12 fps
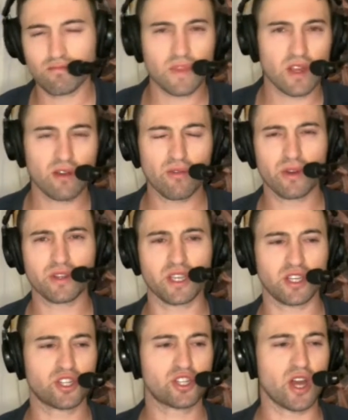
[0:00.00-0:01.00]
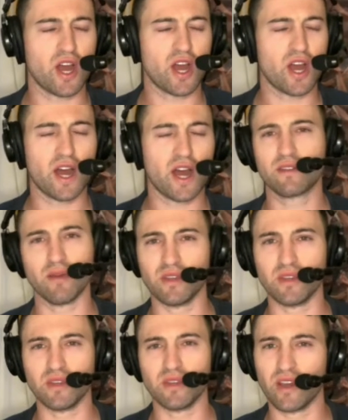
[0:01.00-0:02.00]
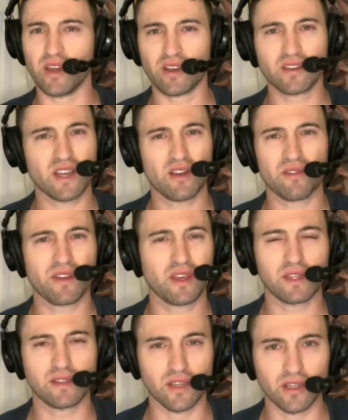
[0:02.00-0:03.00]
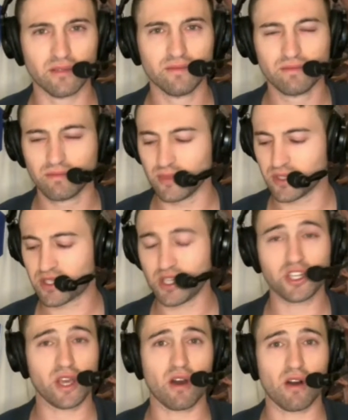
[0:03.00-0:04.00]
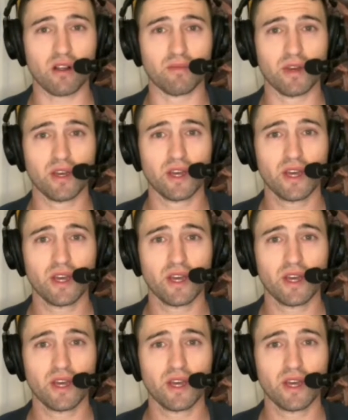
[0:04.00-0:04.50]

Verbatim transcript: I don't want to say shocked the NBA because I don't think it did, but CJ McCollum